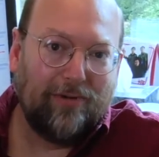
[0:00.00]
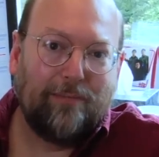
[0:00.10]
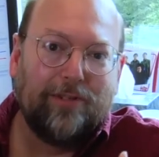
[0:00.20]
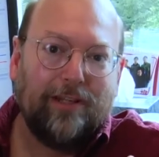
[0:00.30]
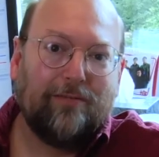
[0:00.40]

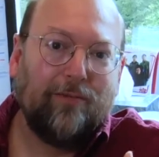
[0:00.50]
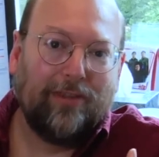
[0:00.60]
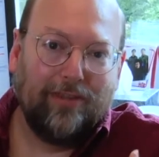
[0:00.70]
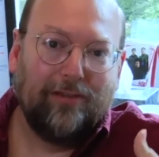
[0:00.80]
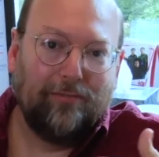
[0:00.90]
represent
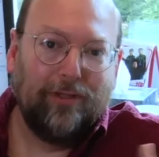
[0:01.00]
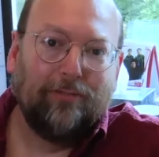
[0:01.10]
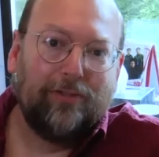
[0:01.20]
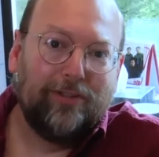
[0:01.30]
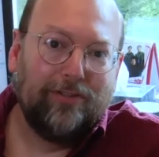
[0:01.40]
what the
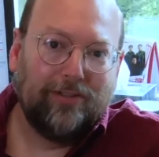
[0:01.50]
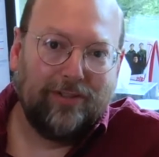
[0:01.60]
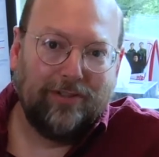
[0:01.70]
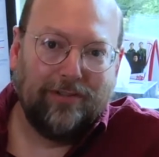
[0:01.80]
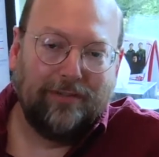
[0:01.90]
real-world
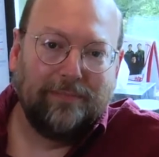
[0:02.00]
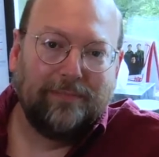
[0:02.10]
users are doing.